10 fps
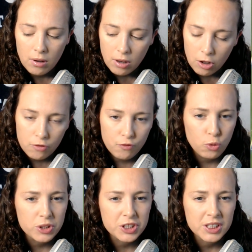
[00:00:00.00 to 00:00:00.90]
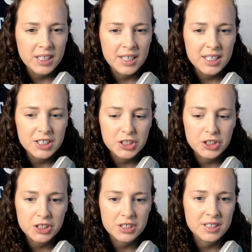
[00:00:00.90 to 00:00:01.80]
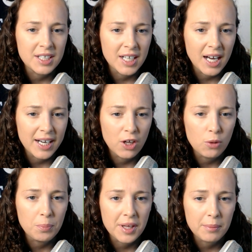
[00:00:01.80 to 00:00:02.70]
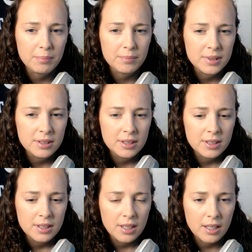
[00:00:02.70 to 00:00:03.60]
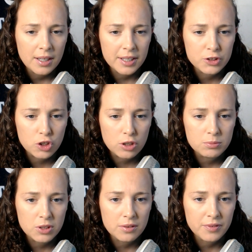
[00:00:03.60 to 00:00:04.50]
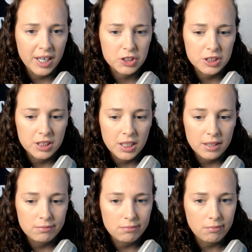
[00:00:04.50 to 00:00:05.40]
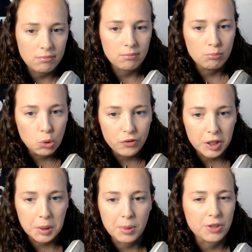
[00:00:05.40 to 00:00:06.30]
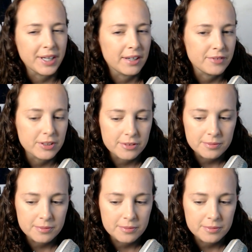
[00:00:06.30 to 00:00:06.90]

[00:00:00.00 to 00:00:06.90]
Unfortunately, this just did not help them in terms of actually moving the ball downfield.